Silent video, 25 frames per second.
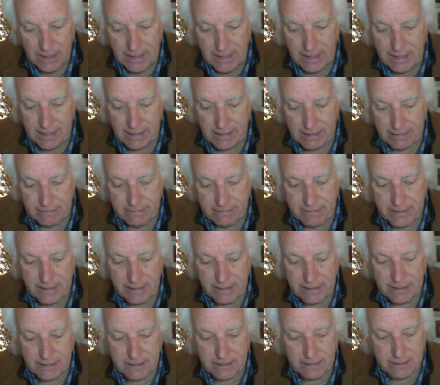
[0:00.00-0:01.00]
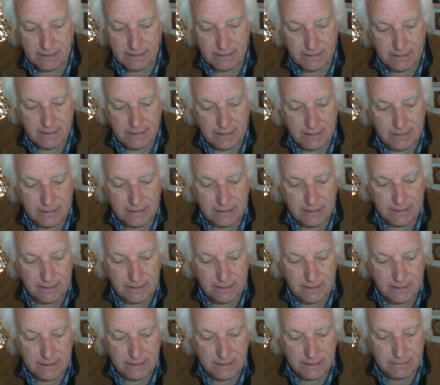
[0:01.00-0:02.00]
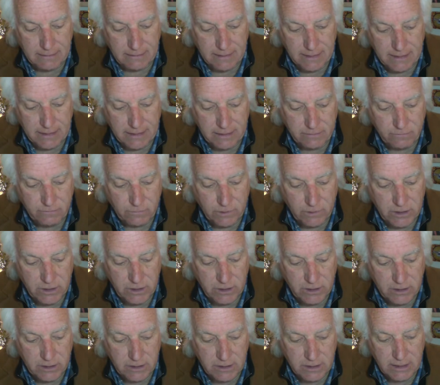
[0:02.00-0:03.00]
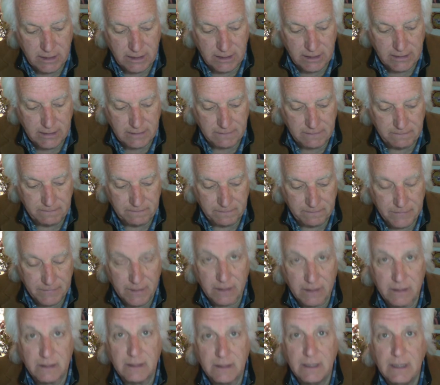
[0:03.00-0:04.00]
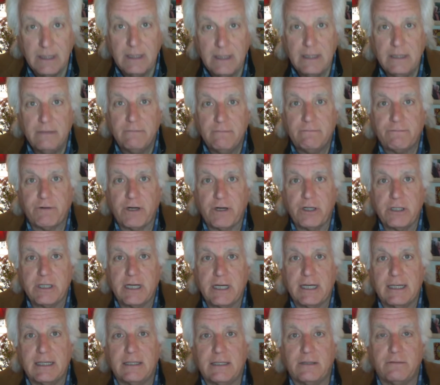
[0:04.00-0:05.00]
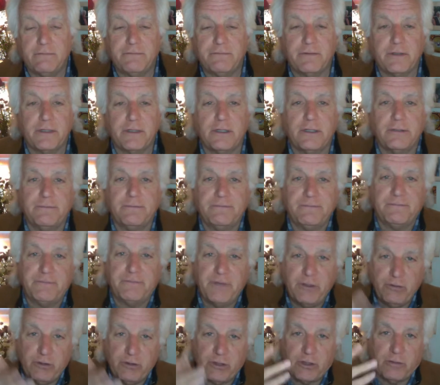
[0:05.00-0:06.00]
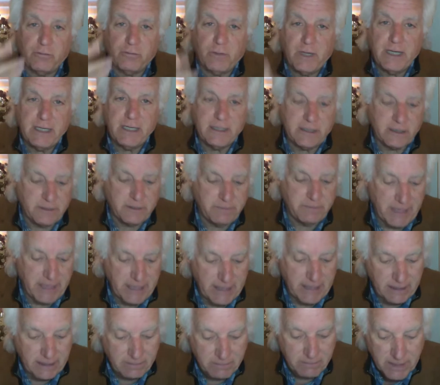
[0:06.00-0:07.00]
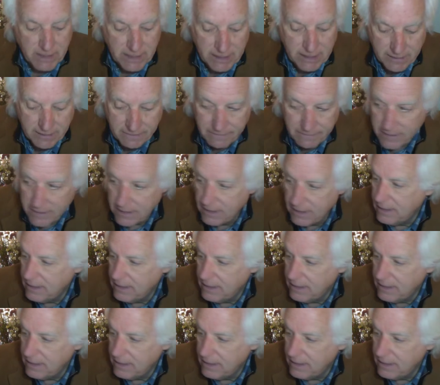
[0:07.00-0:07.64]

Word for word: And I think I think it was uh, fertile for future ways of making money.